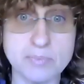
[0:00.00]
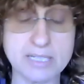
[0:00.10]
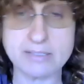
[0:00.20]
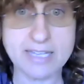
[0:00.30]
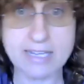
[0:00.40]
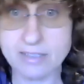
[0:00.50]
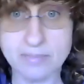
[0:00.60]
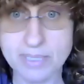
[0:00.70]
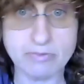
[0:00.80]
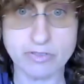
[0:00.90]
because that
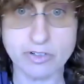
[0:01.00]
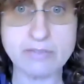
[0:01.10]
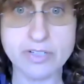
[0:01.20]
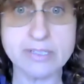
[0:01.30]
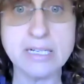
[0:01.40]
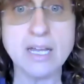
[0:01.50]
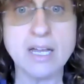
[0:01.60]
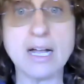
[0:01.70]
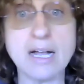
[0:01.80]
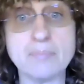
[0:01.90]
can be forever.
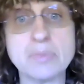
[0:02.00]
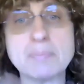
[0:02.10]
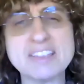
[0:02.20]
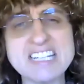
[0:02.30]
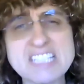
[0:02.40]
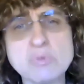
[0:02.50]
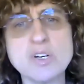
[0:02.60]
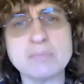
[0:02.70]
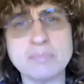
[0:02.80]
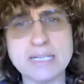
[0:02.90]
But that's
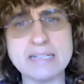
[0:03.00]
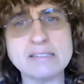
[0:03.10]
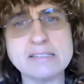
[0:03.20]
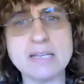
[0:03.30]
what it means.